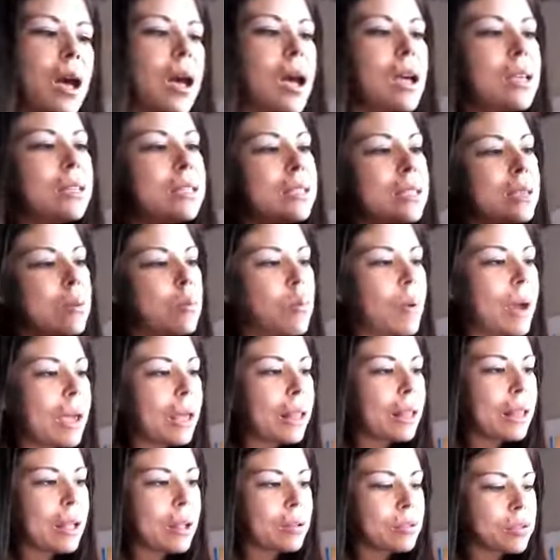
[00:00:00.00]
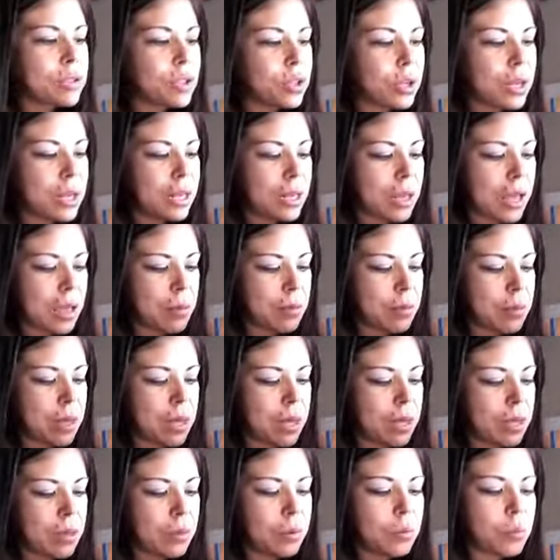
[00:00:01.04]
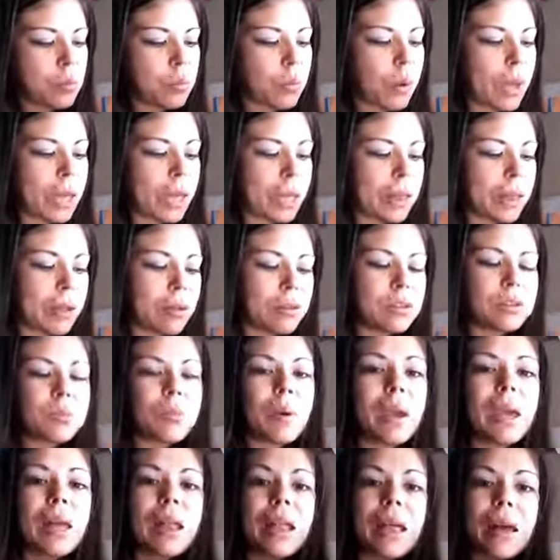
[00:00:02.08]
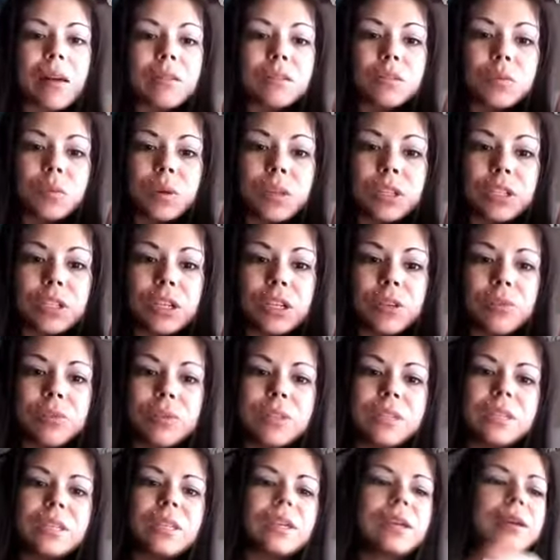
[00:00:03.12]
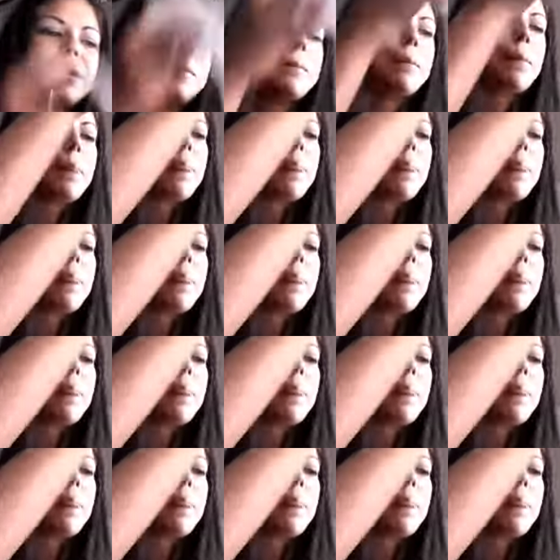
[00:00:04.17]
I see white clouds looking at me. White clouds, white clouds, what do you see?